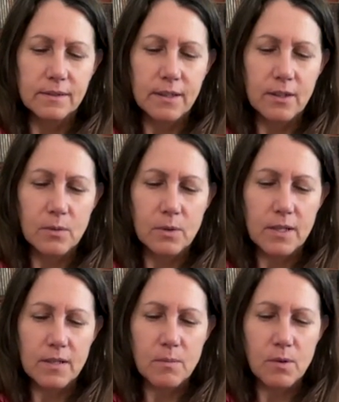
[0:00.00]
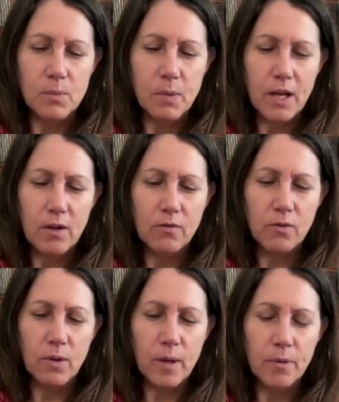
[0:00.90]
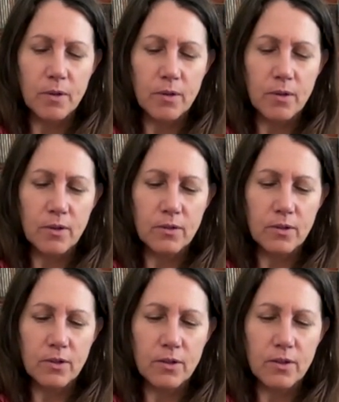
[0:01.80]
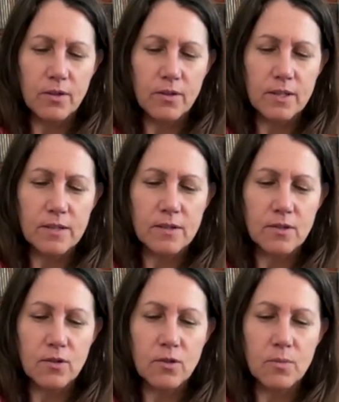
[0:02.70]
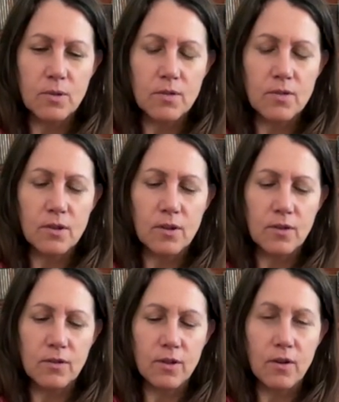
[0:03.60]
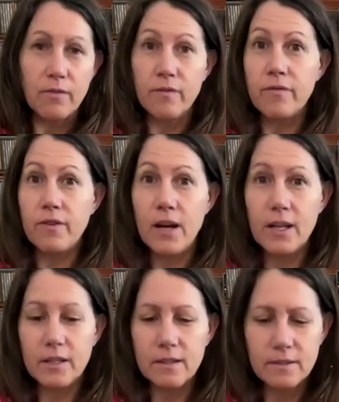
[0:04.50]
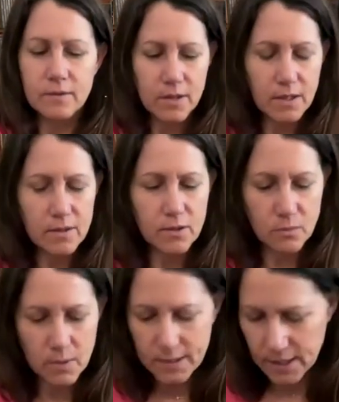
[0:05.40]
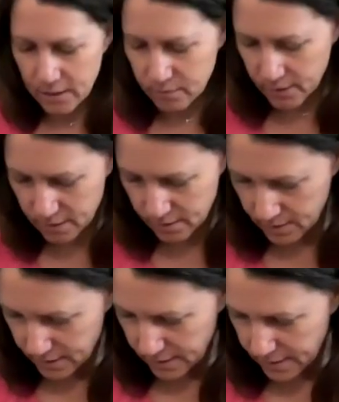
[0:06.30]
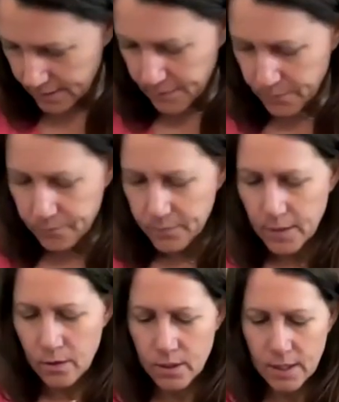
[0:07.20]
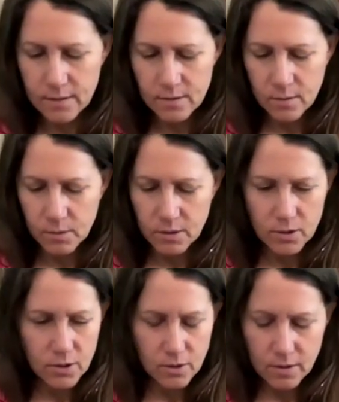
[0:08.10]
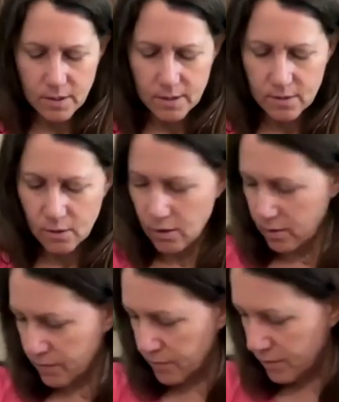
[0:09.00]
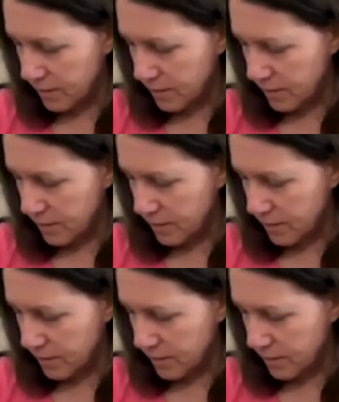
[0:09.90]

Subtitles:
Another one is, the most powerful weapon on earth is the human soul on fire. Well, that's a good one to end with. Okay, so I'm going to turn this off.